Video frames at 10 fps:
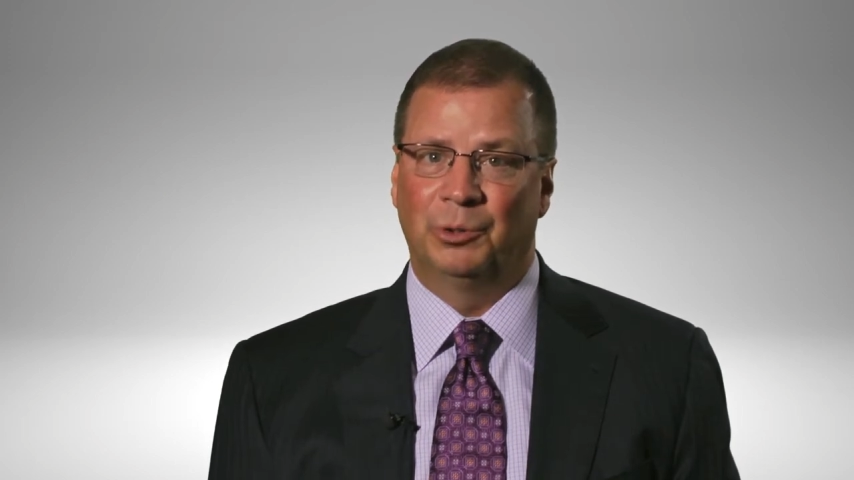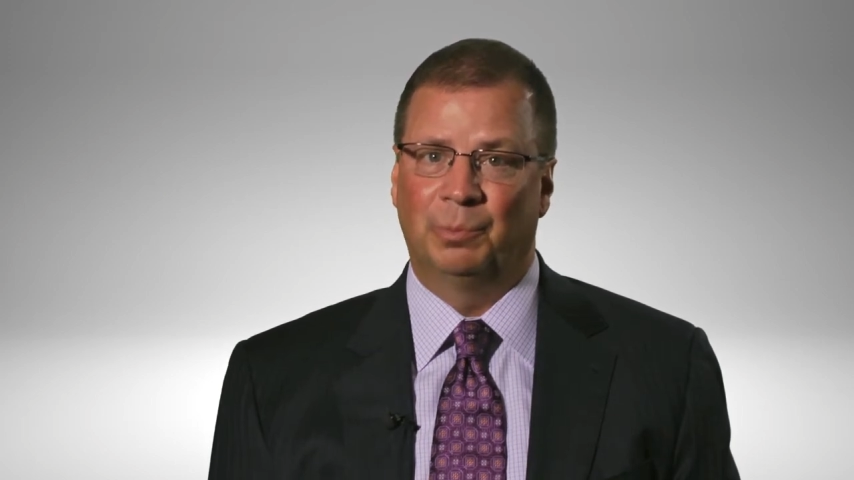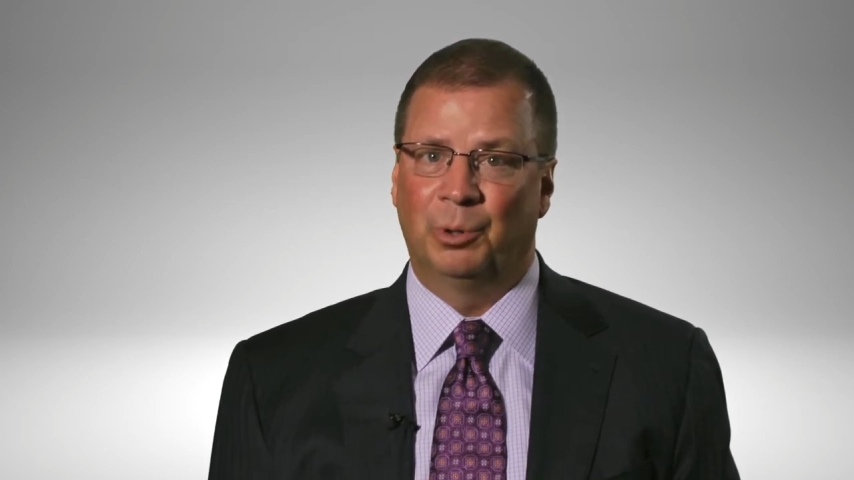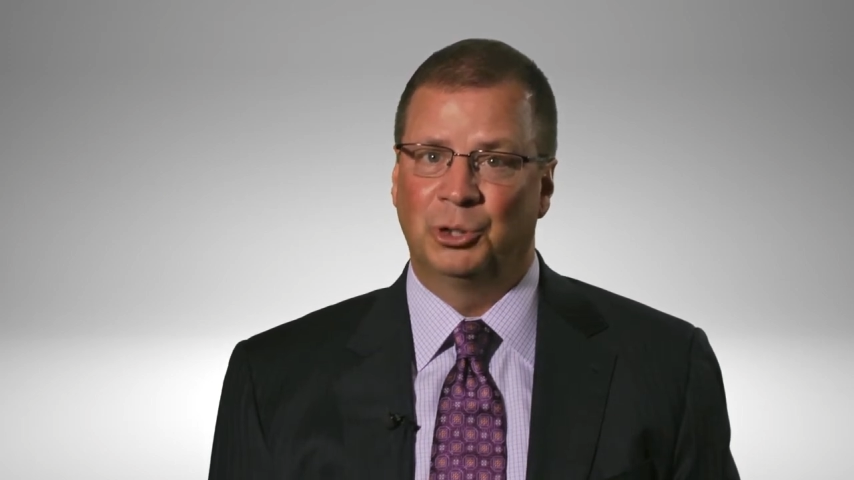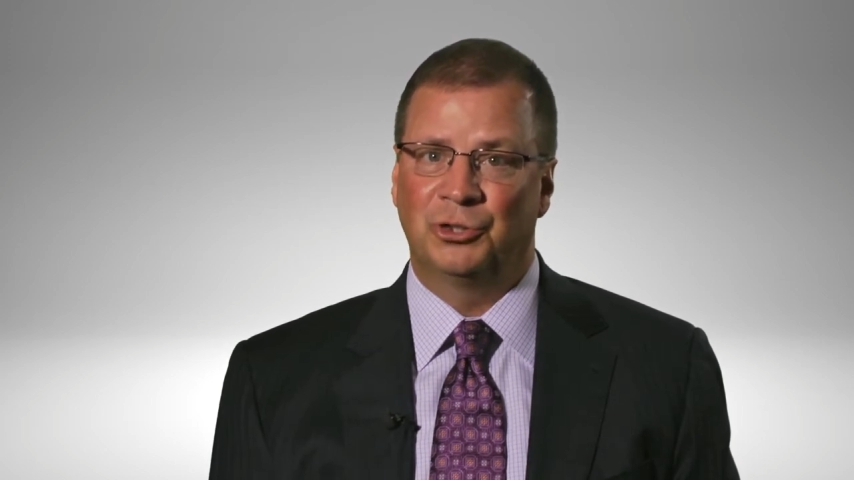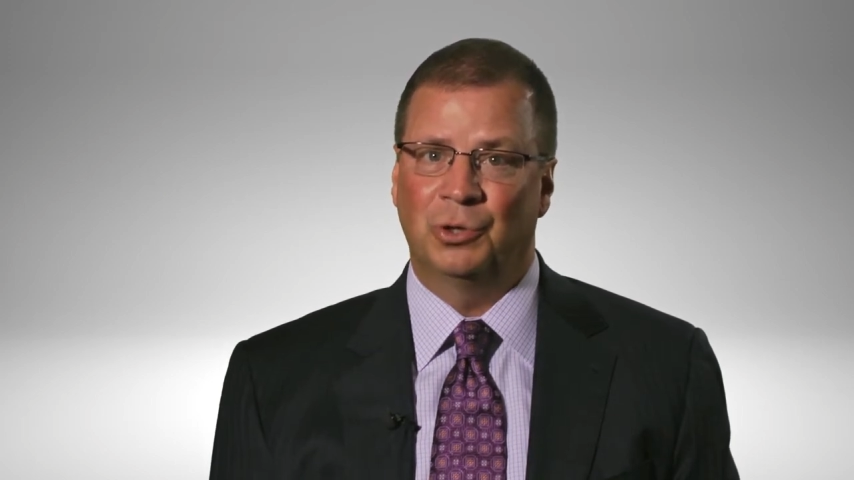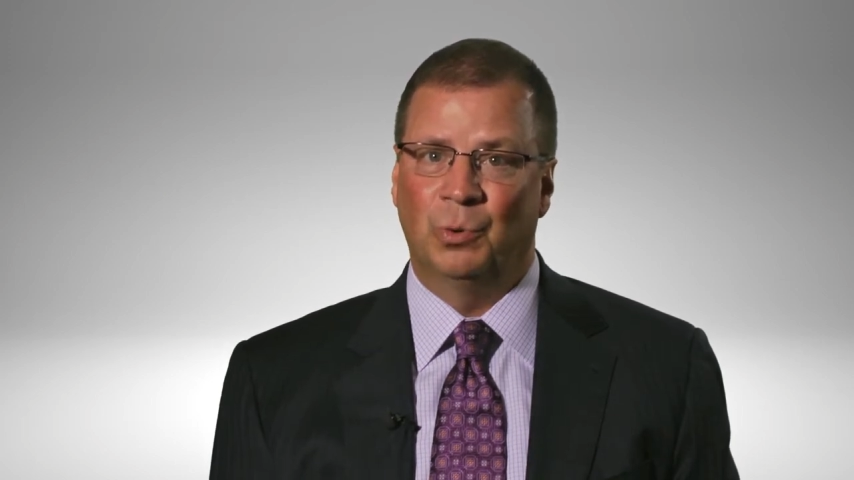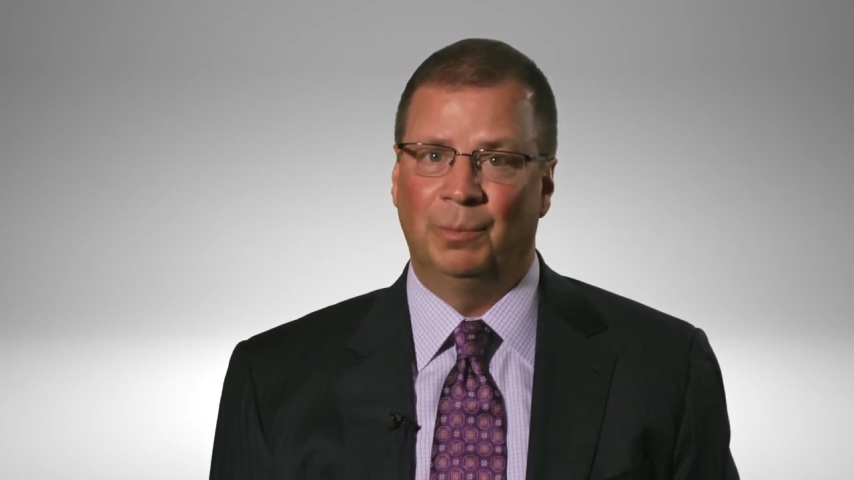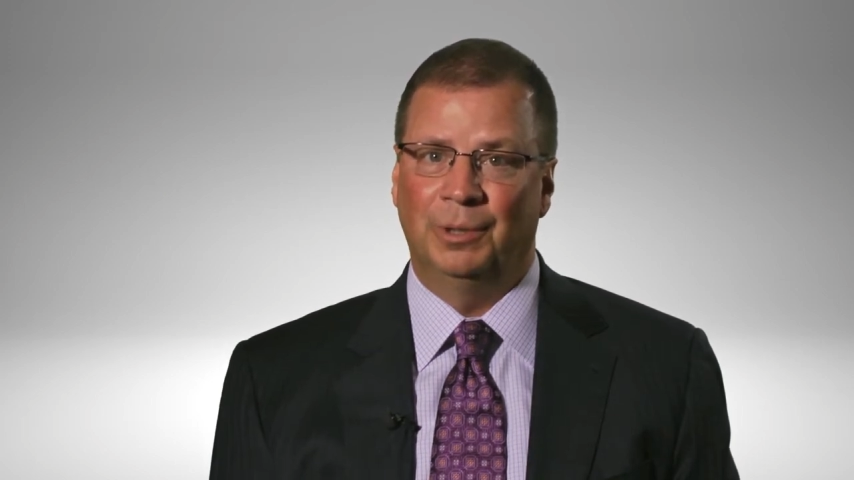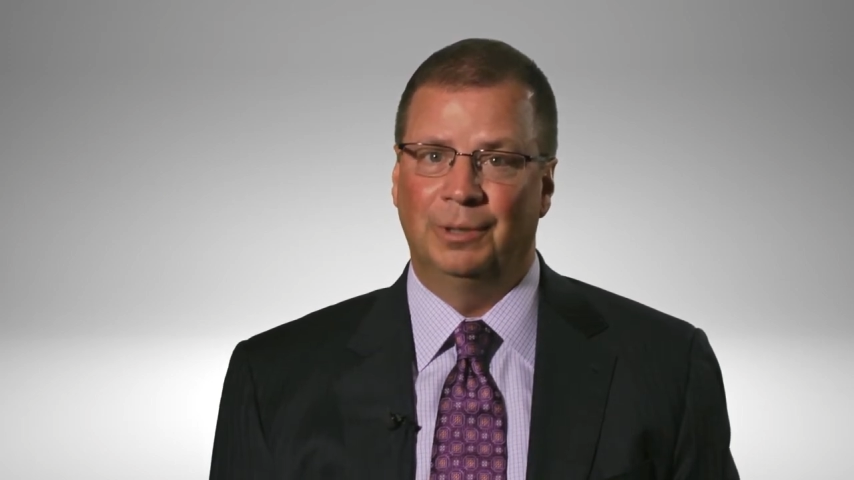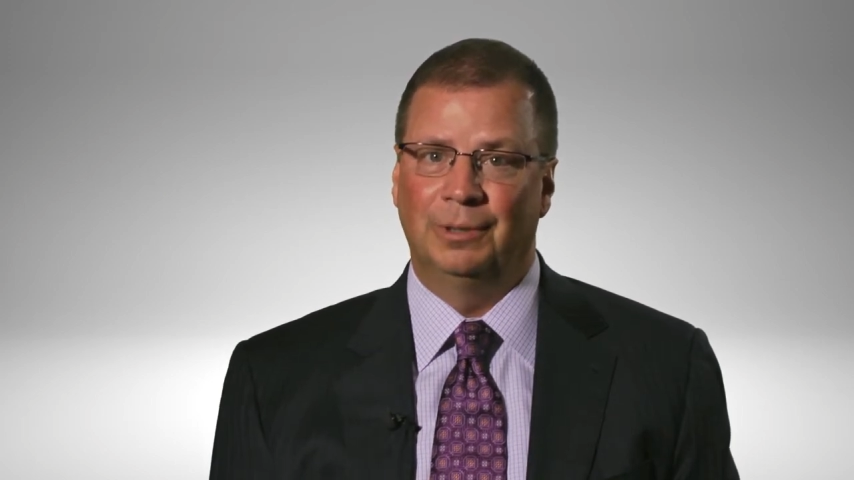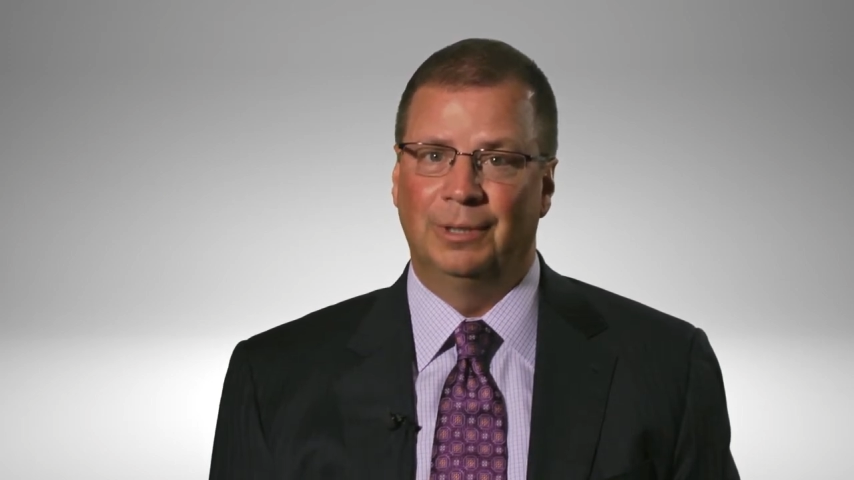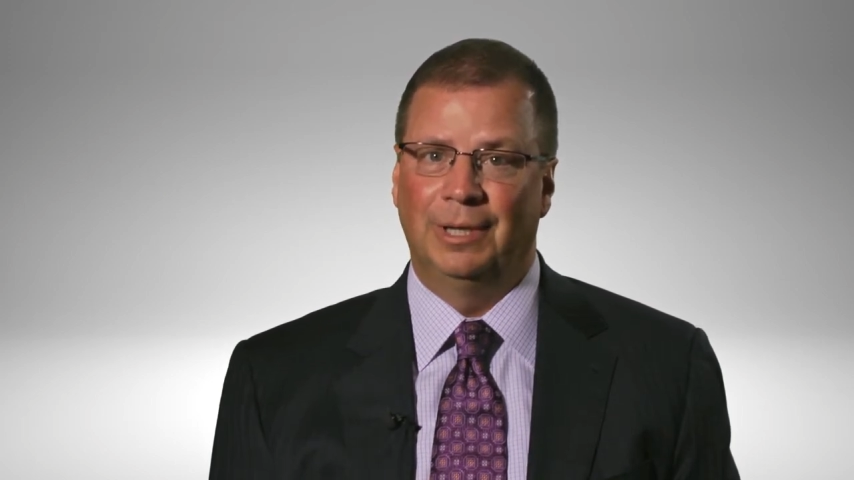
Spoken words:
to purchase equipment